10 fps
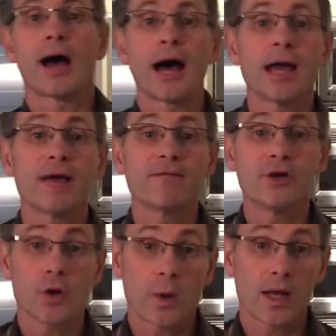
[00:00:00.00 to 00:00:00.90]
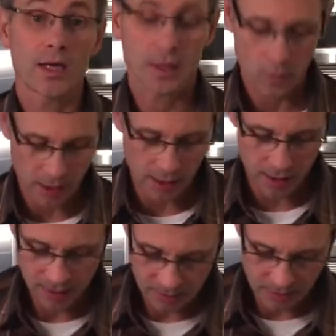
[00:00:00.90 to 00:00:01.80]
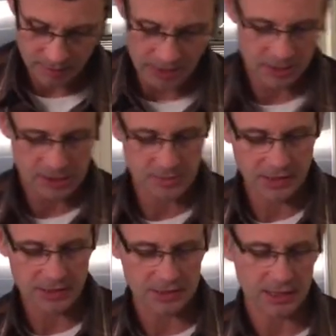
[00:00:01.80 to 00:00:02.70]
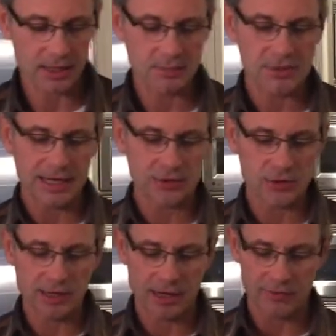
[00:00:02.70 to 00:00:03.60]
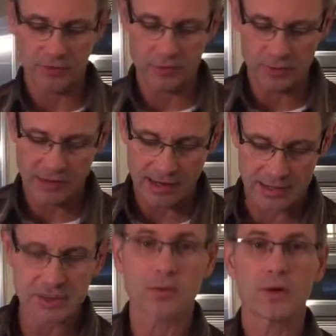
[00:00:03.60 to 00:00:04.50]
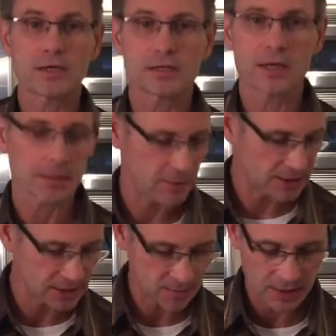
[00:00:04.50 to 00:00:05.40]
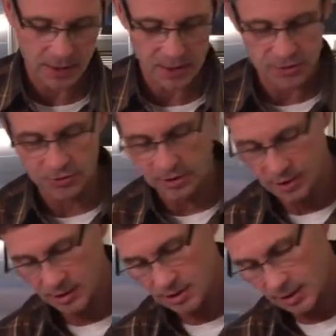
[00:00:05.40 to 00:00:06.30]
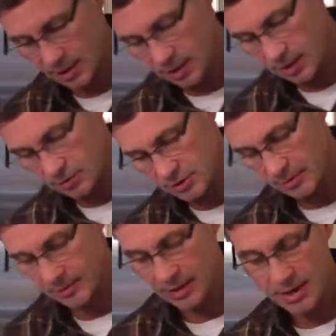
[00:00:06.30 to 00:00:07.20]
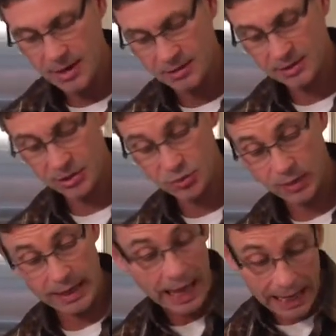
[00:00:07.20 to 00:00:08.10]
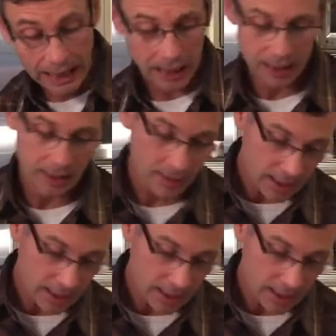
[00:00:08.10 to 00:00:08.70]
I have no idea why. Maybe it's because it comes naturally covered with toxic waste like PCBs or DDT or something. This is organic